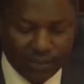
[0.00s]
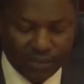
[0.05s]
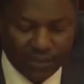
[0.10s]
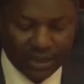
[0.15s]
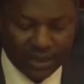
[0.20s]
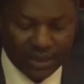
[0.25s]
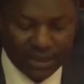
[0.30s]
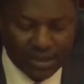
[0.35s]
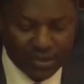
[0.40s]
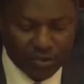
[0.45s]

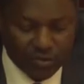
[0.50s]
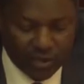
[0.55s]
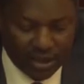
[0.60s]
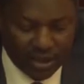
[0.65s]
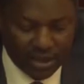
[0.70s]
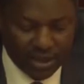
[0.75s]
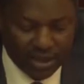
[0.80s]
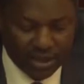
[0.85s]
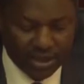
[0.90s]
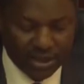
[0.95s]
enforcement
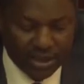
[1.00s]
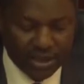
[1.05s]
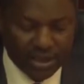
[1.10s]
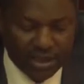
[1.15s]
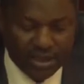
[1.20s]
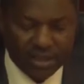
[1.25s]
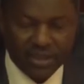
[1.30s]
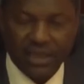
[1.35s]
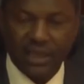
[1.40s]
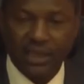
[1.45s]
and
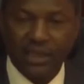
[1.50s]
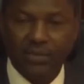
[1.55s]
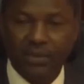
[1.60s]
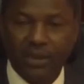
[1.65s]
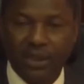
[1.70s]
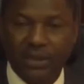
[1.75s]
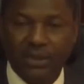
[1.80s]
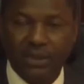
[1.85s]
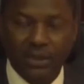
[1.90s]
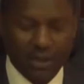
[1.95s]
sanction,
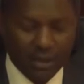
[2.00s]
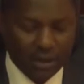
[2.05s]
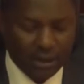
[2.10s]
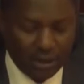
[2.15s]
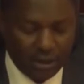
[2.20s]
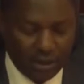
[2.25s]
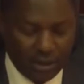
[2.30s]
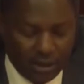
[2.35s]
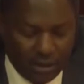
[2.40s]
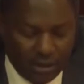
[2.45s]
as well as
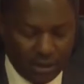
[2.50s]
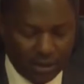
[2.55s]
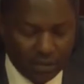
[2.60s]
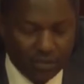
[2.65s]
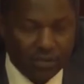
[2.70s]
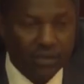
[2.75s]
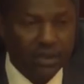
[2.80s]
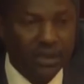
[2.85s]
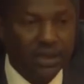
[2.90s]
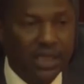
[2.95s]

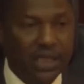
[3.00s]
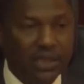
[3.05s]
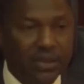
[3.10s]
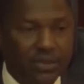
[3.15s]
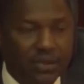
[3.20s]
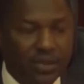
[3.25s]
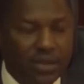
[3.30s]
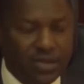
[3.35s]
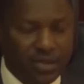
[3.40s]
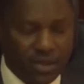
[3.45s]
recovery and
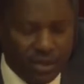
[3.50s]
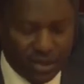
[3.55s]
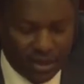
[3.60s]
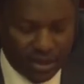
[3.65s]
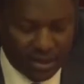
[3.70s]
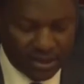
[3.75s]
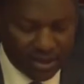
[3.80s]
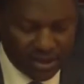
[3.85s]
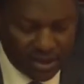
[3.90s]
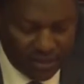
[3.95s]
management of
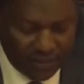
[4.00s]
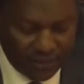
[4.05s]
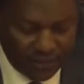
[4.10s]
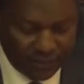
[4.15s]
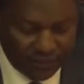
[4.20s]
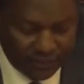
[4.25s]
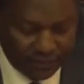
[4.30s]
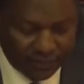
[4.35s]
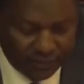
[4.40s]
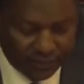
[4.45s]
proceeds
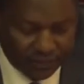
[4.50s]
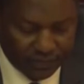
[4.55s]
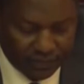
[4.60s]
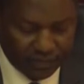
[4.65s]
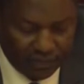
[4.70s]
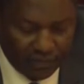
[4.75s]
of crime.